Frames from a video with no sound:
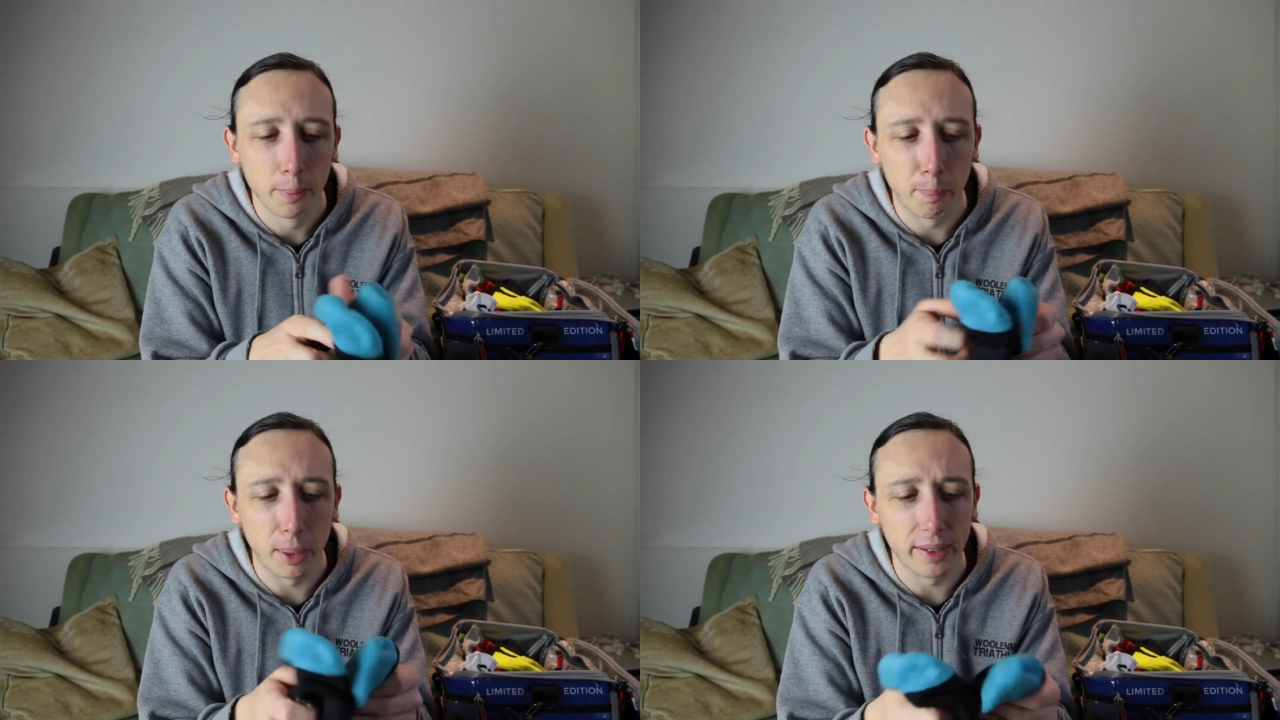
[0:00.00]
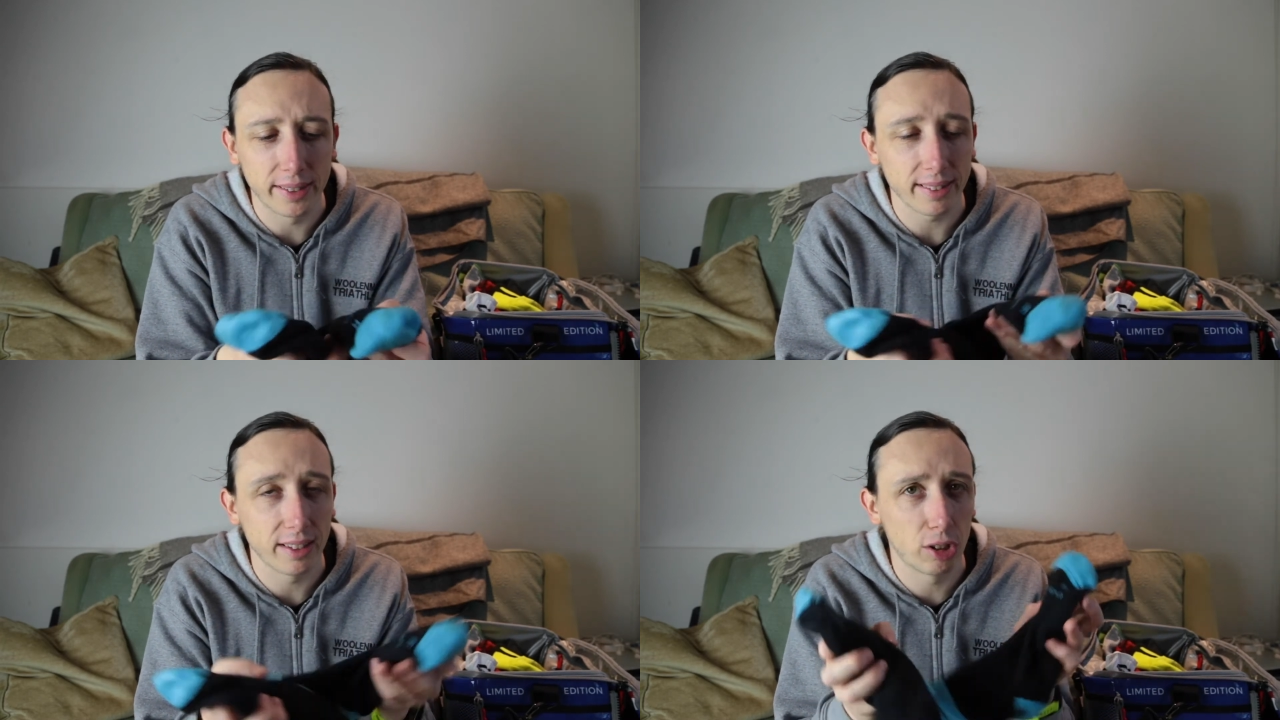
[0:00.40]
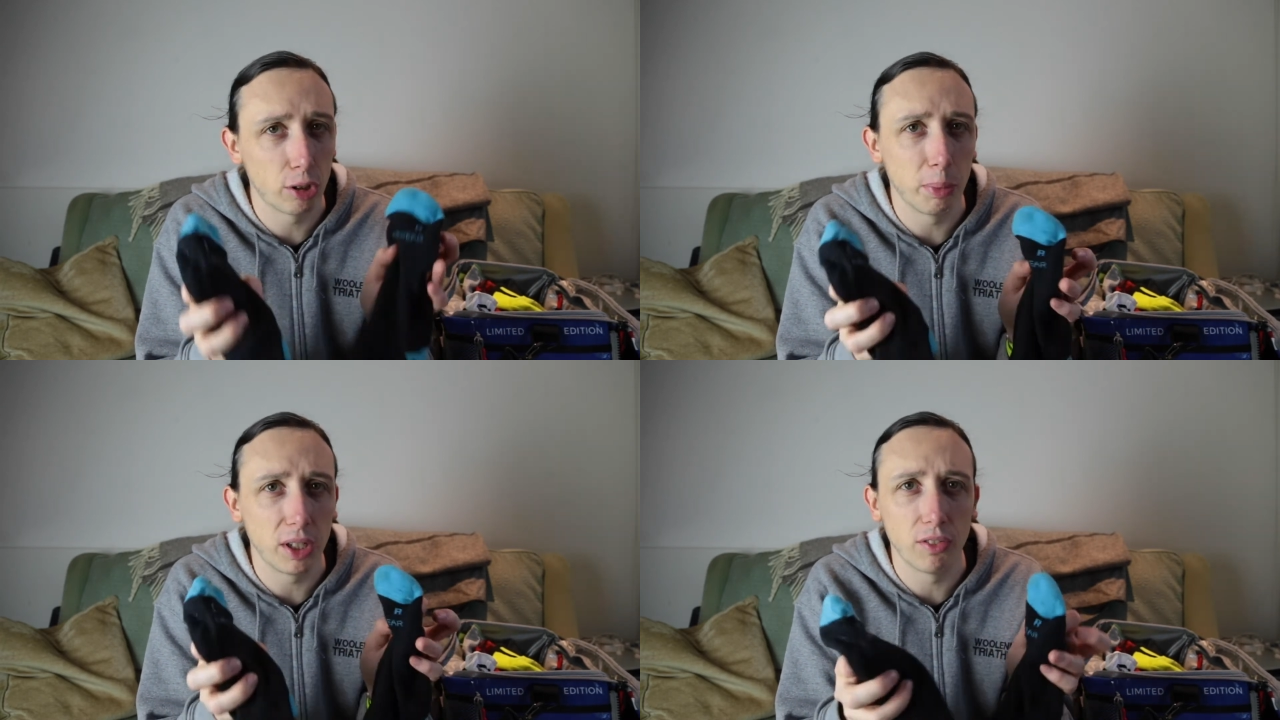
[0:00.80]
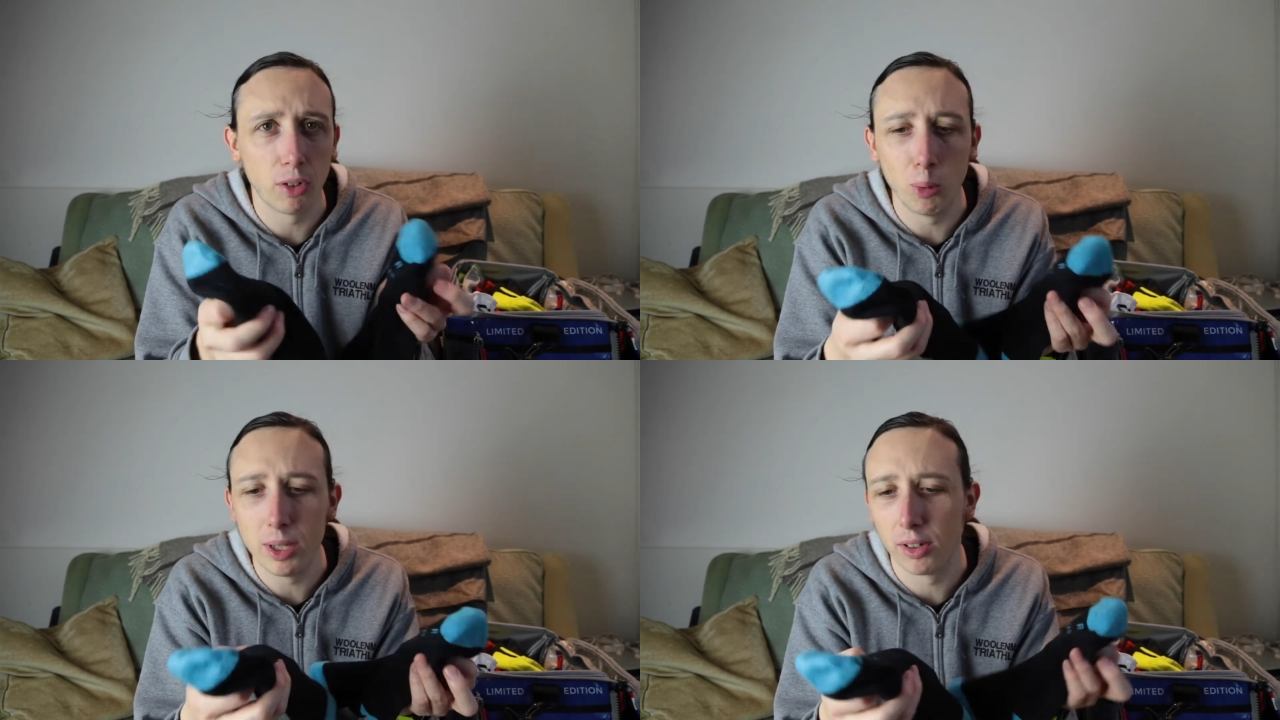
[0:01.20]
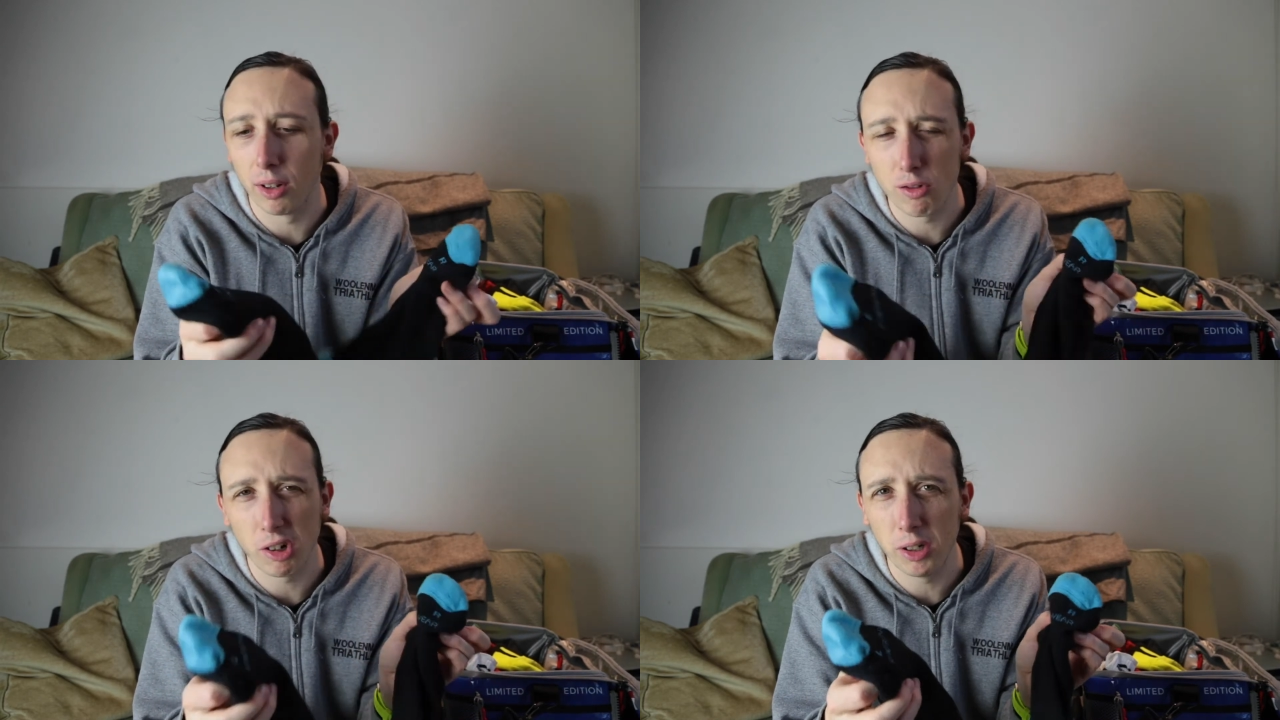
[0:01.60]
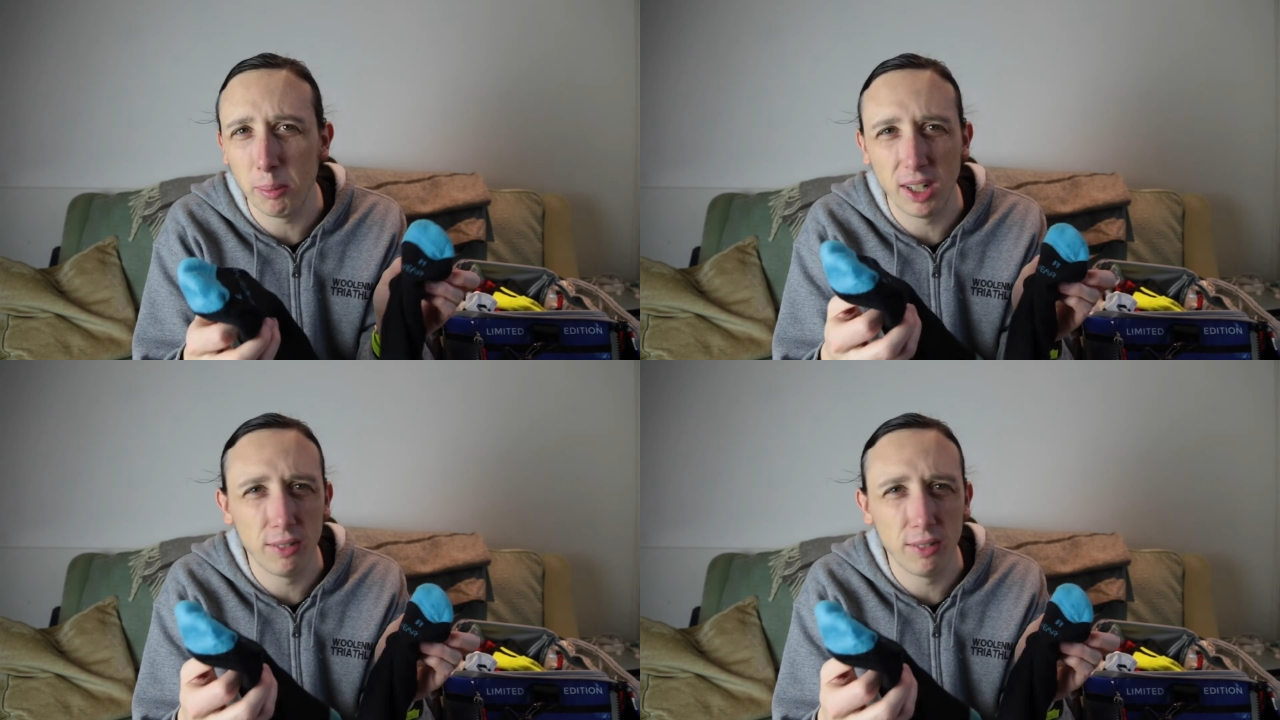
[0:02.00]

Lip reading: but should be good for winter. I've tried them out